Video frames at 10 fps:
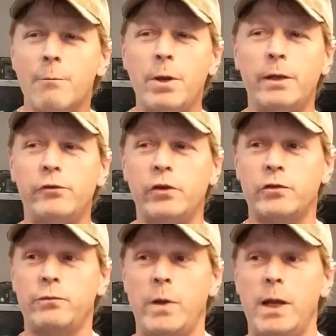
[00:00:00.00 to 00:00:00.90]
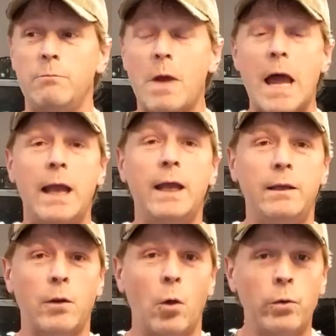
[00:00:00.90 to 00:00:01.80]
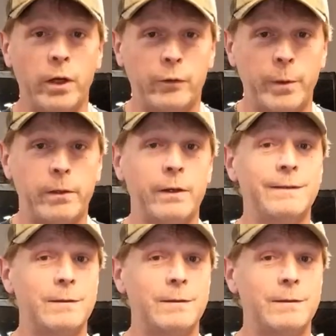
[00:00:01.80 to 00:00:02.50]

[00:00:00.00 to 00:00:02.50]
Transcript: But just in my own experience,